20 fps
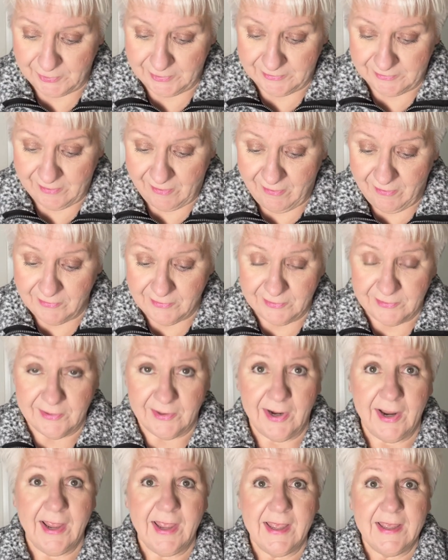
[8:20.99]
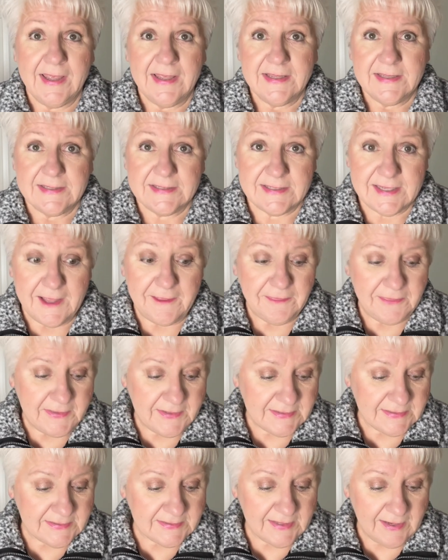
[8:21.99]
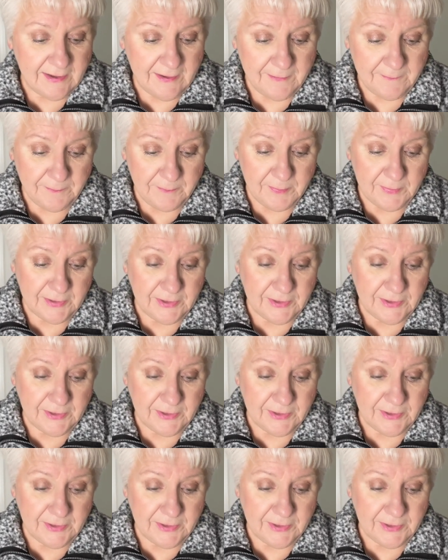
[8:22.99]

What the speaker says: a dollar, set this up.